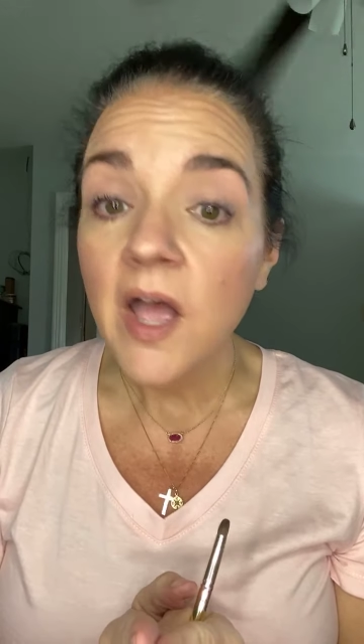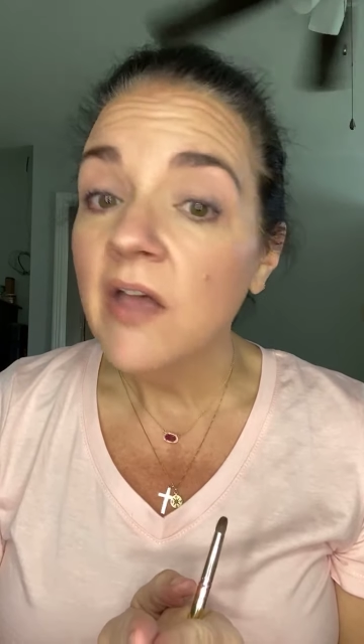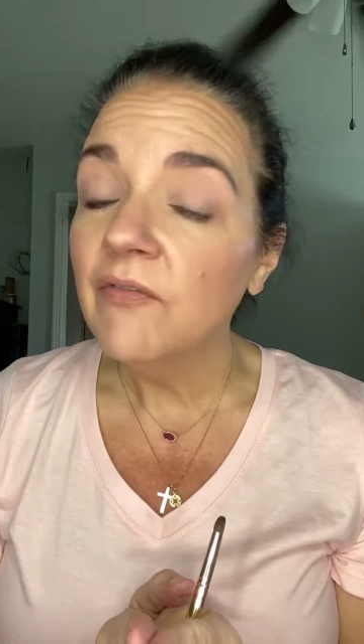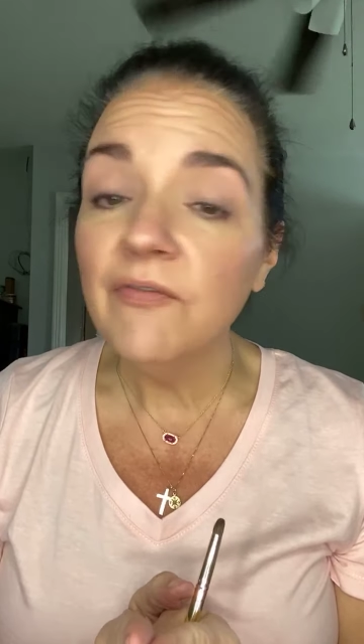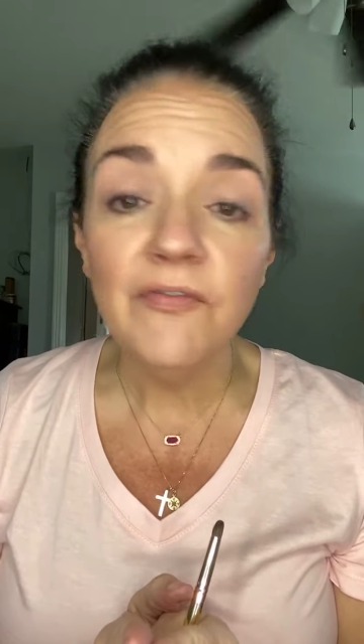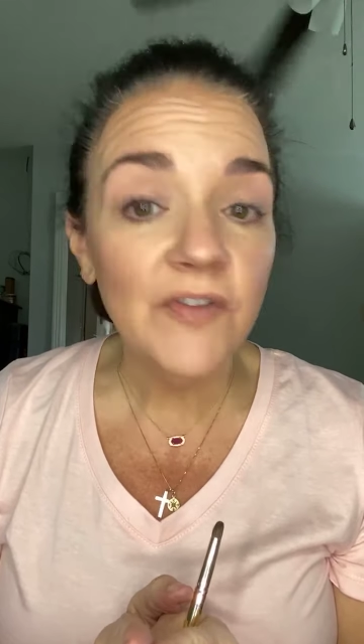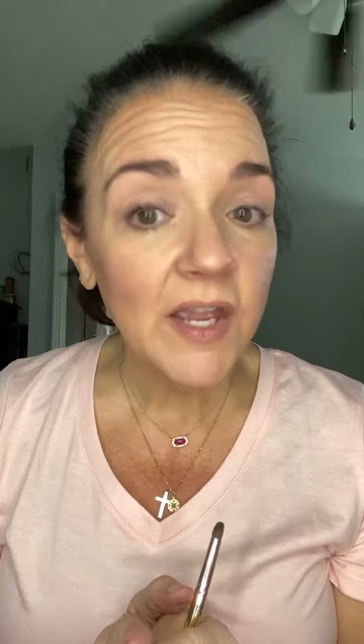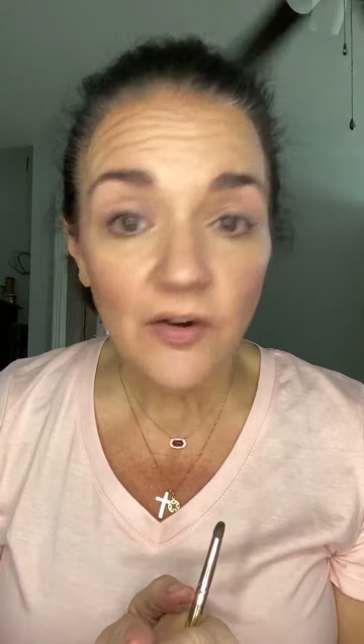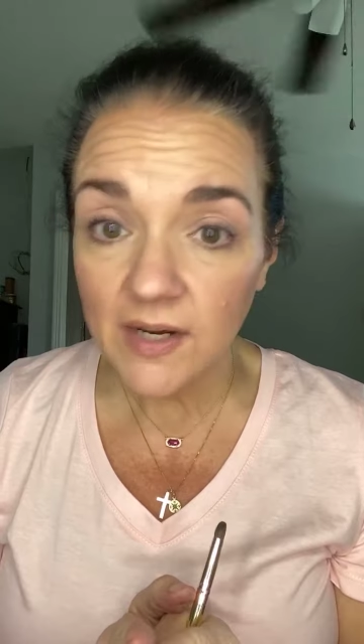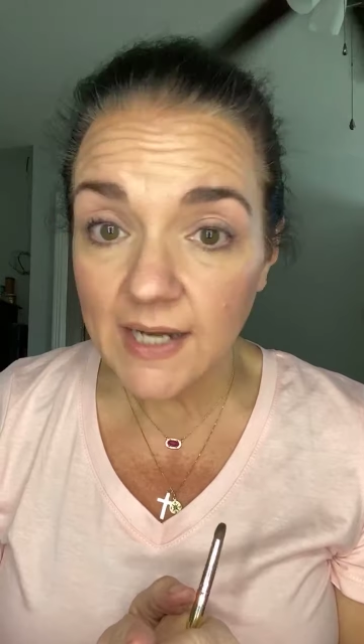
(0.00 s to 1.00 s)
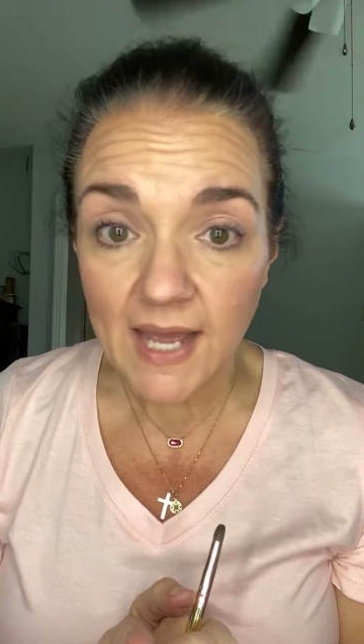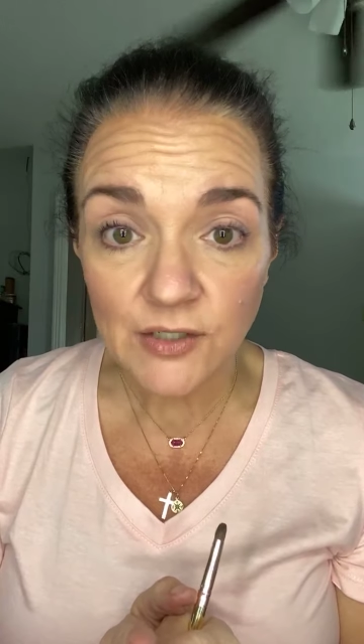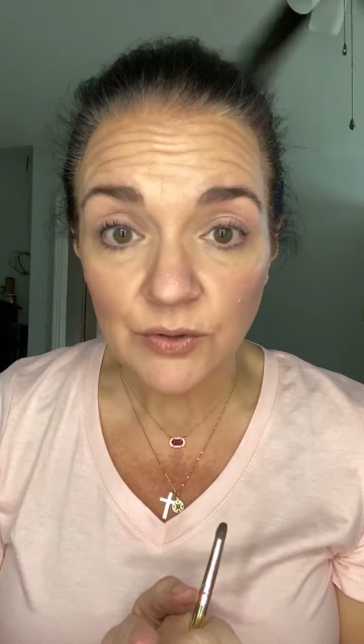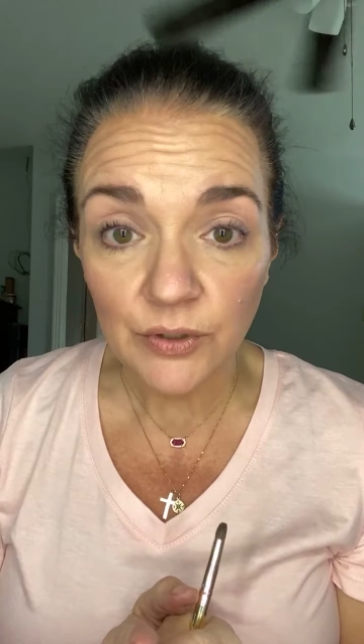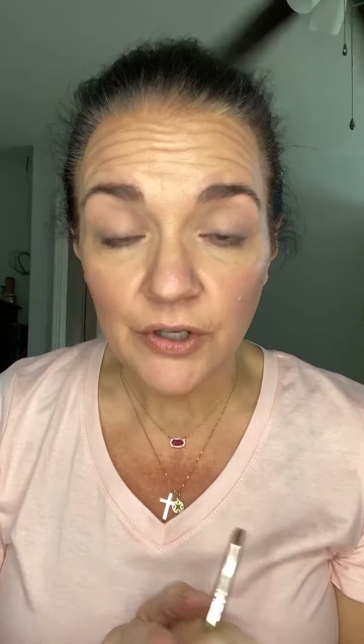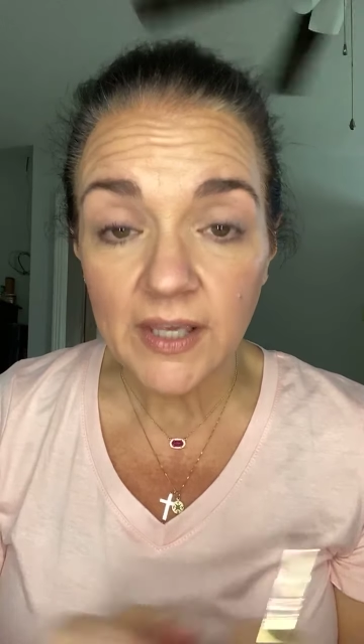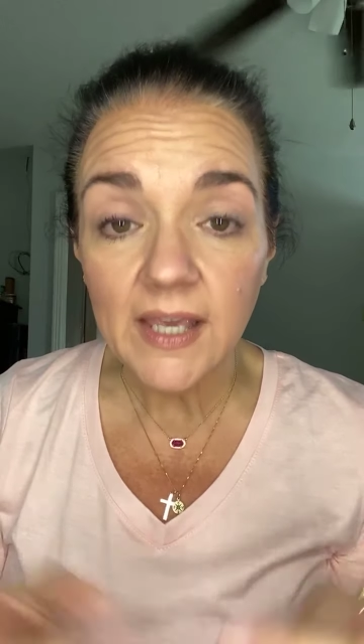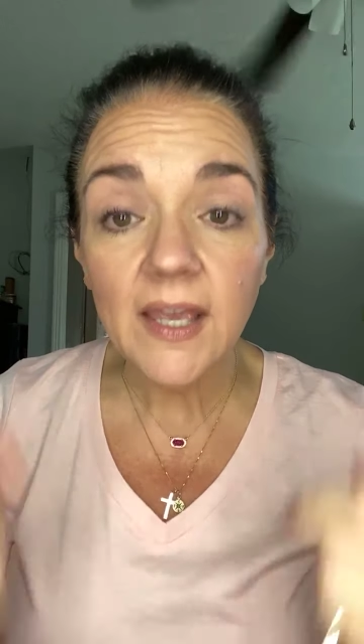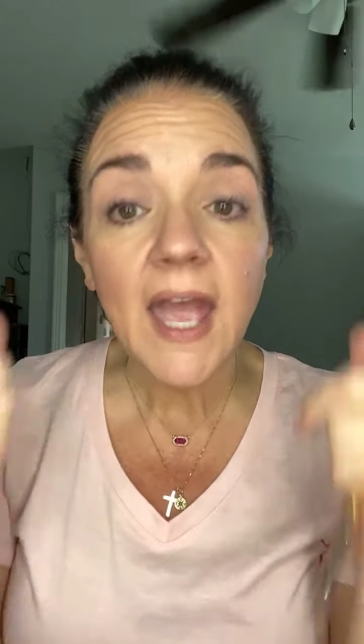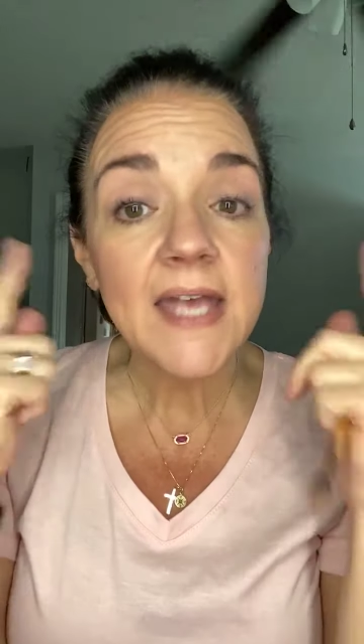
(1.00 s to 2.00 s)
very natural
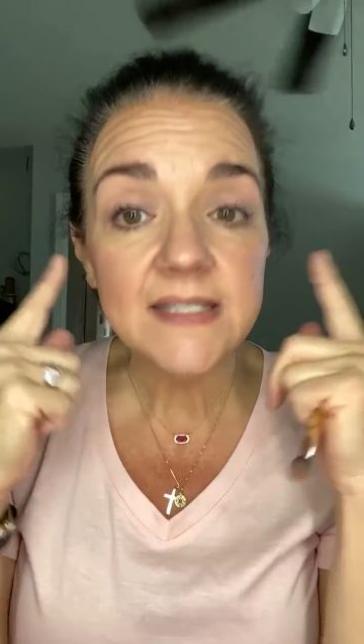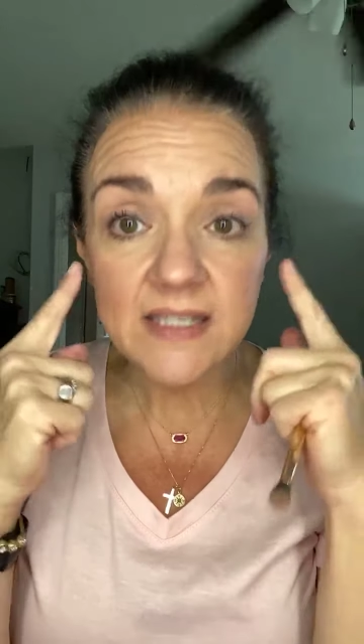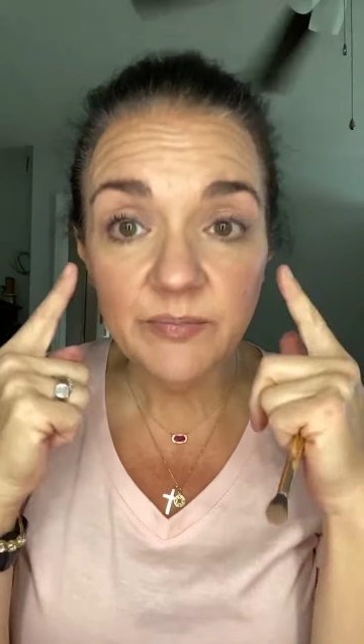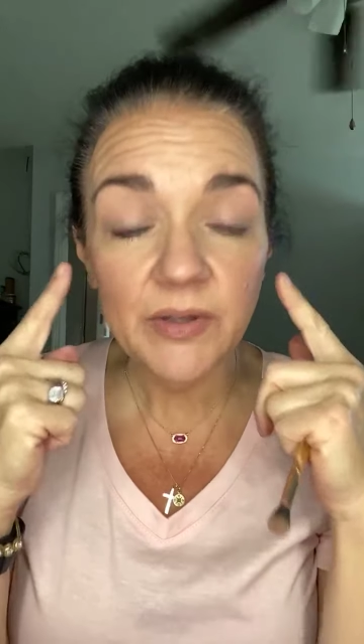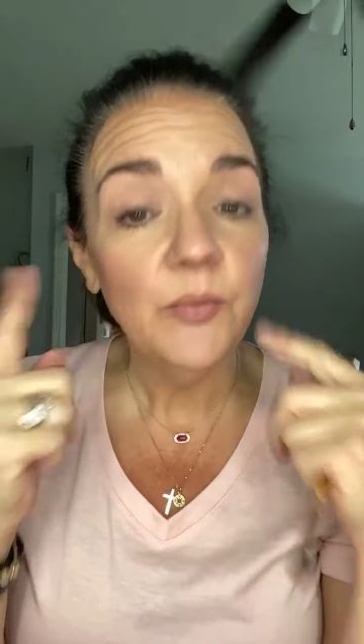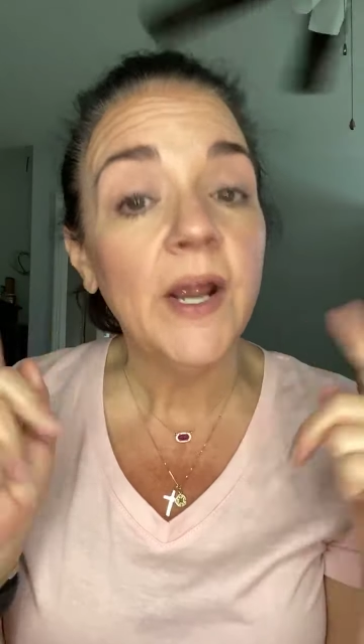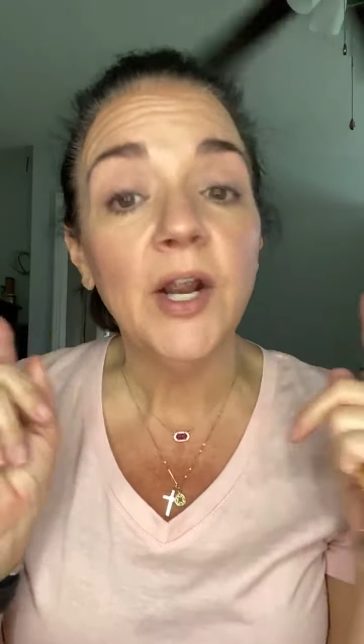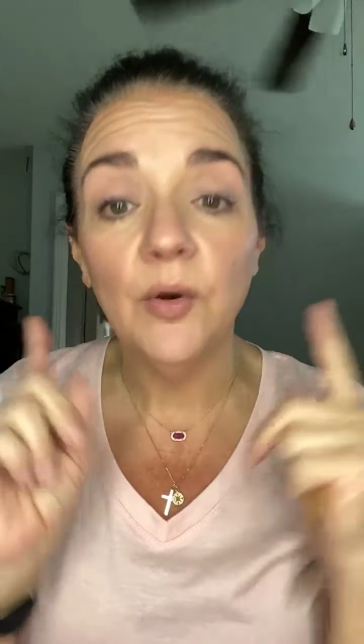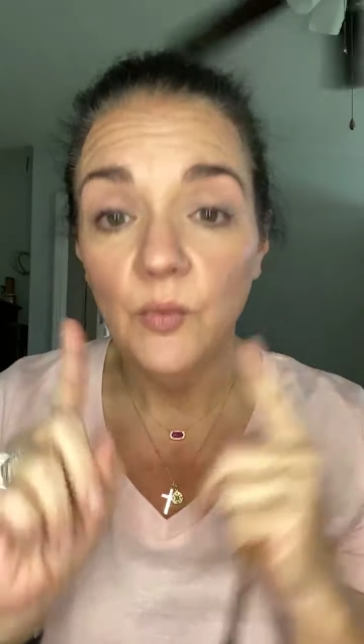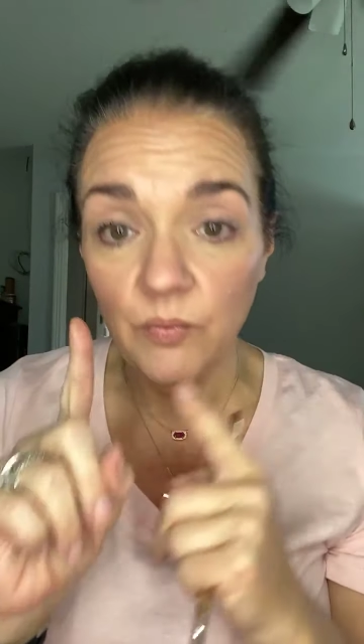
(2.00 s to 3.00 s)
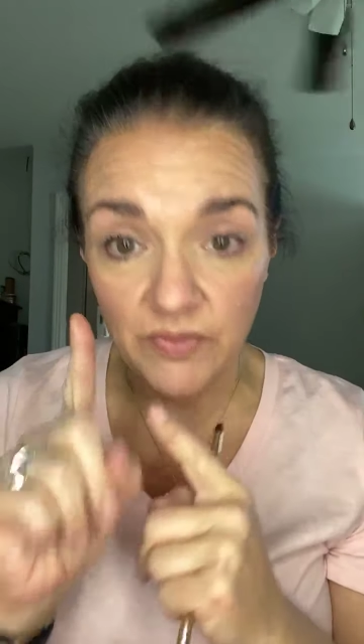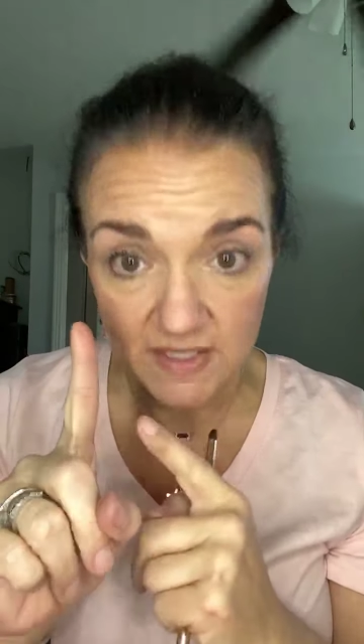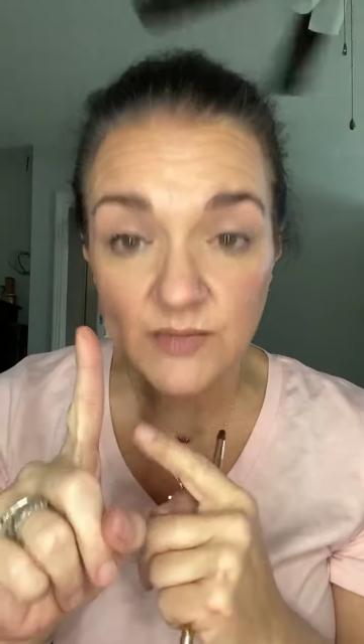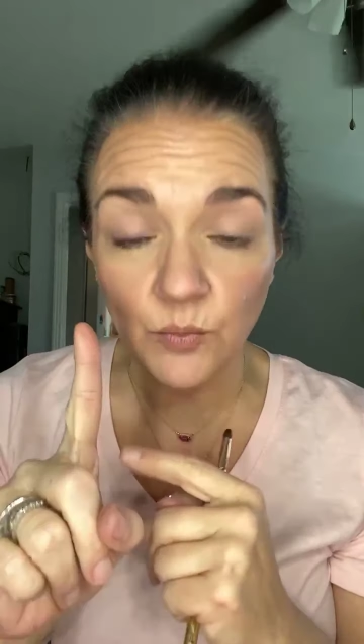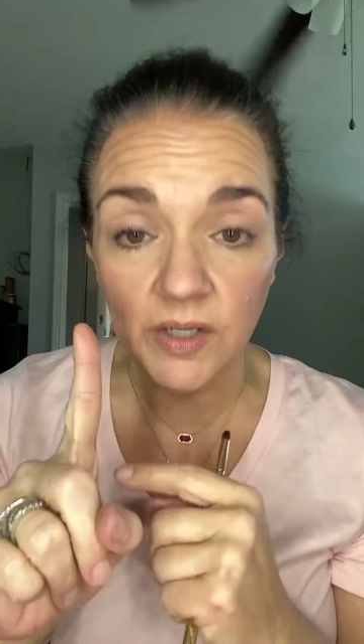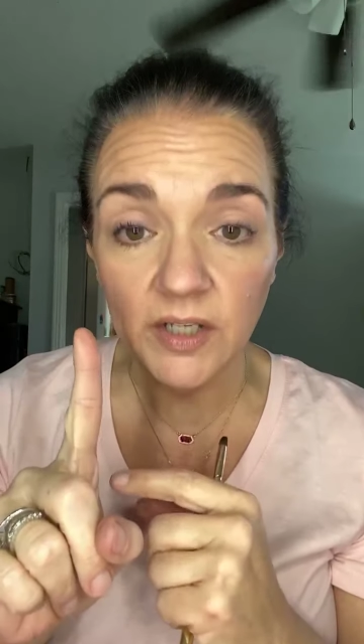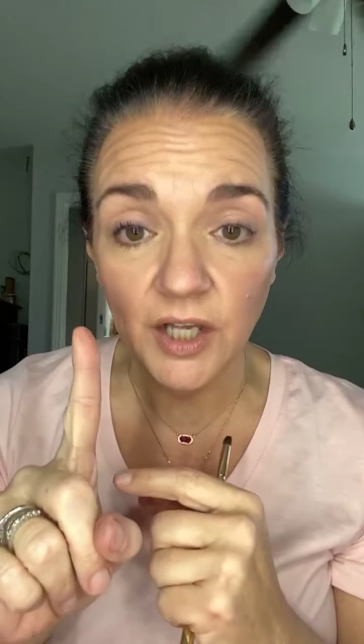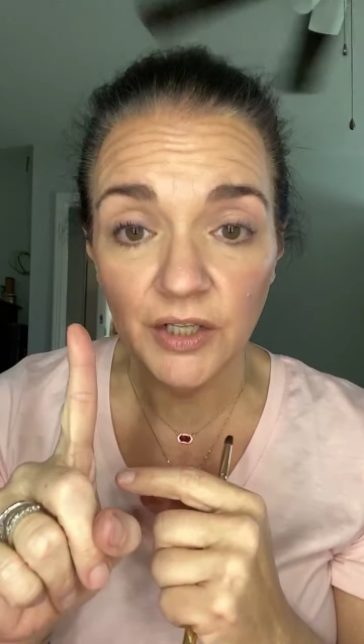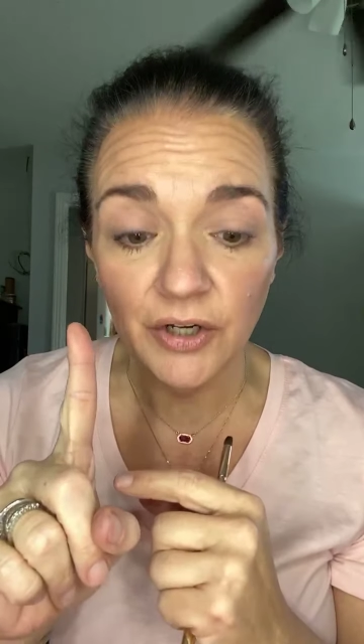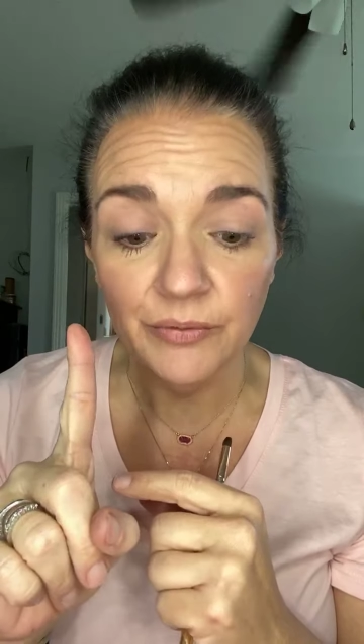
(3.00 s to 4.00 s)
looking, and simply wear this one
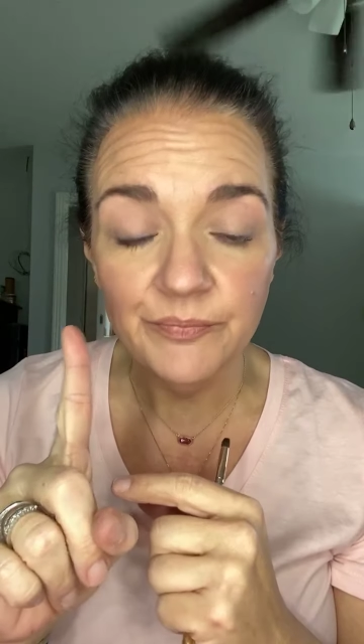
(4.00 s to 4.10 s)
color.